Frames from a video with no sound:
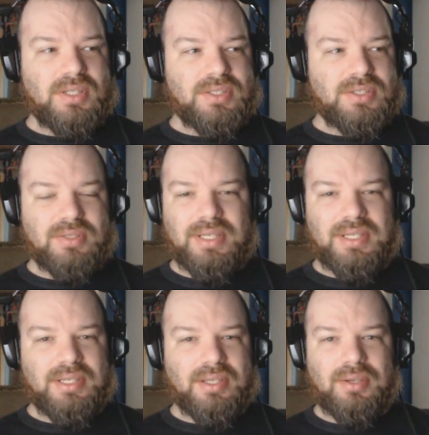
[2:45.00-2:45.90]
consoled
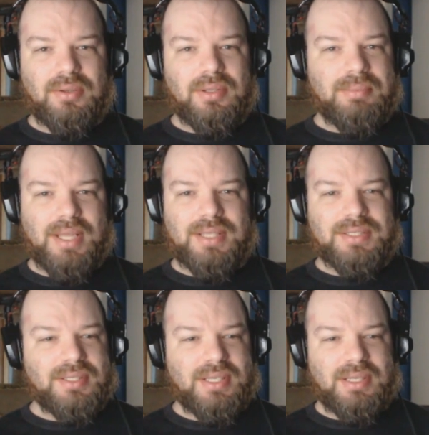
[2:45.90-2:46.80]
in the goalie
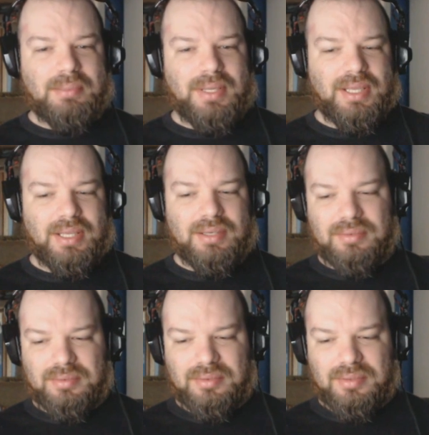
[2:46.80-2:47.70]
mask and that'd be it.
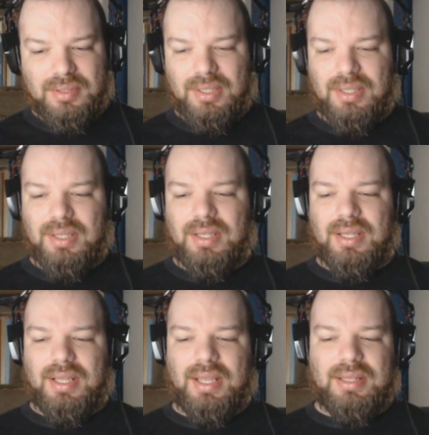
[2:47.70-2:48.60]

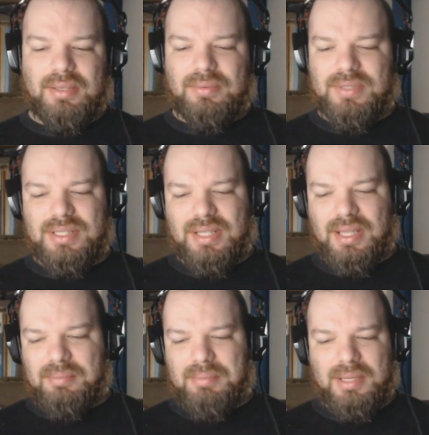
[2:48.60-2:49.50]
And there wasn't
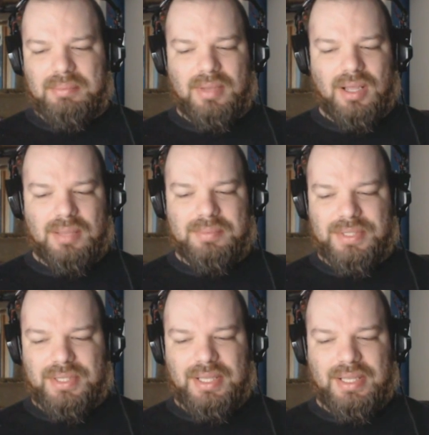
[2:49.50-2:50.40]
that many
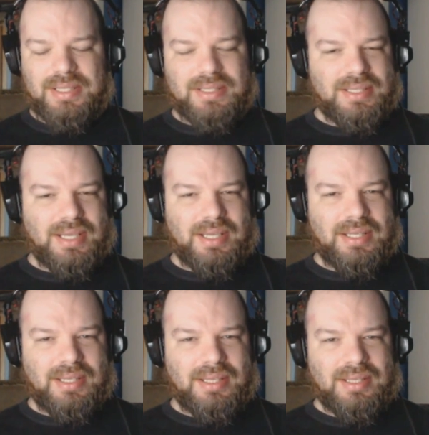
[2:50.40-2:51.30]
mobs
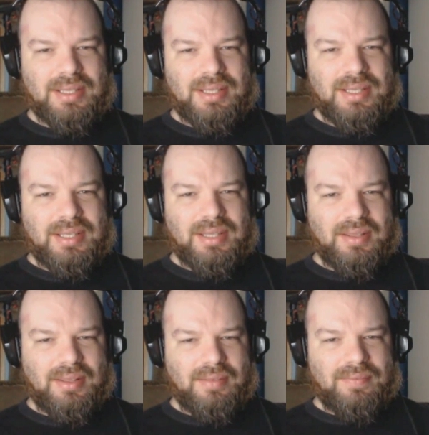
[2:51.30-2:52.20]
inside
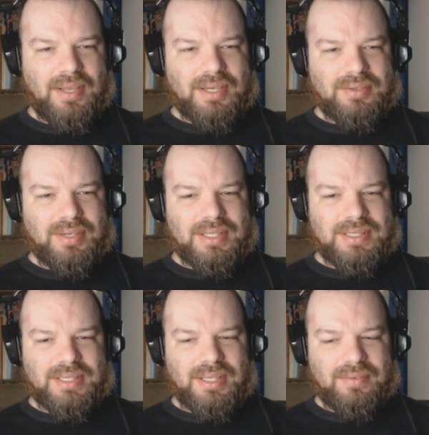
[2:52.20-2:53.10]
the factory
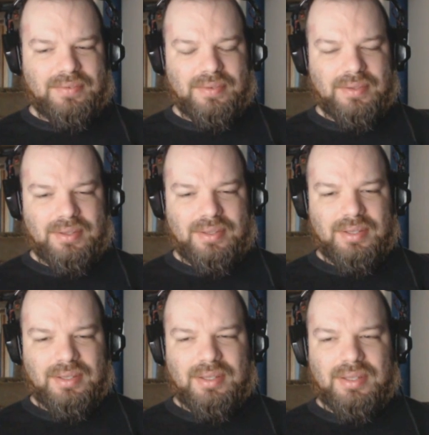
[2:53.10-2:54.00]
itself,
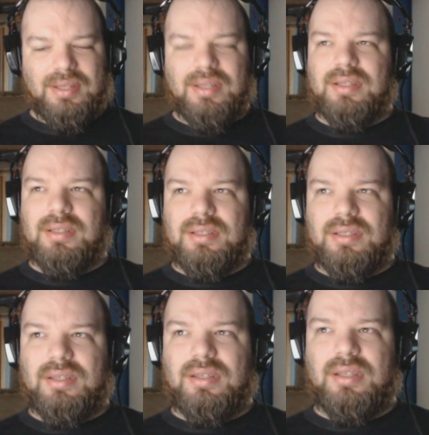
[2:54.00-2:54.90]

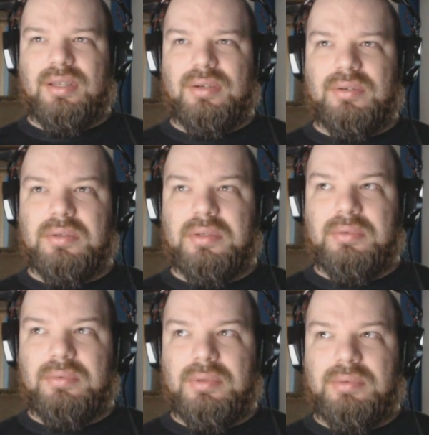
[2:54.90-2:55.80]
though
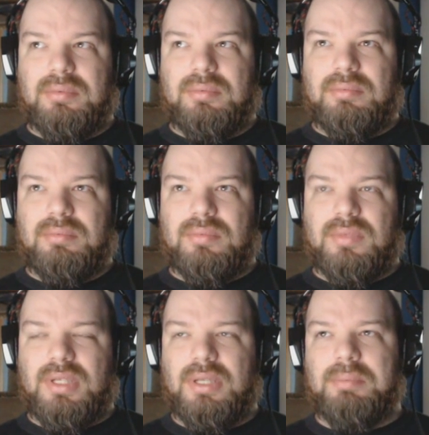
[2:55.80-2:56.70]
you
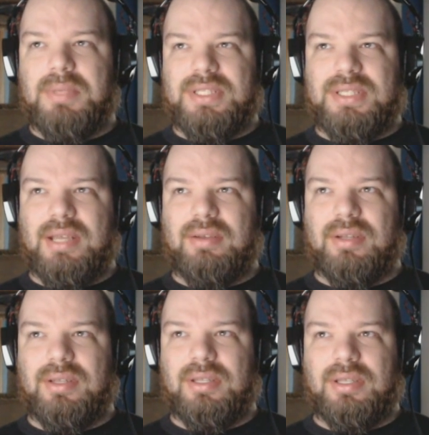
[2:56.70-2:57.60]
missed
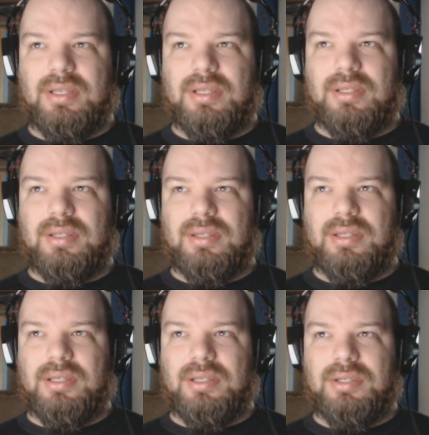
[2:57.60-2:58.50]
out on the
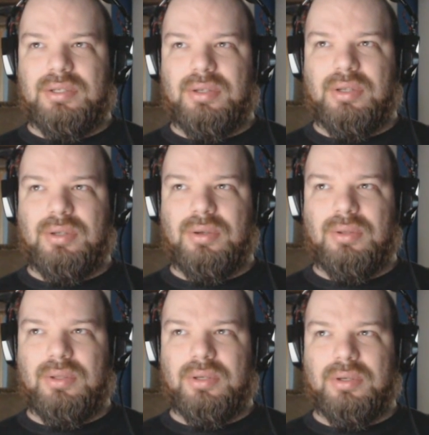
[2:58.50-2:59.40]

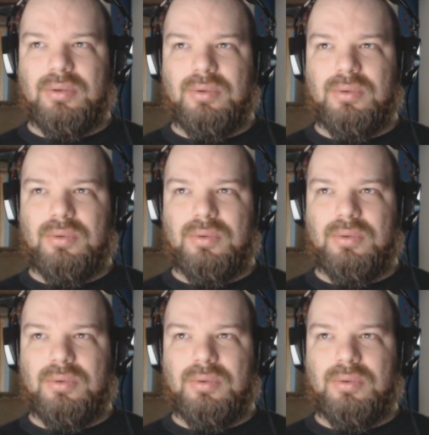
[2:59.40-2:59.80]
Nuka-Cola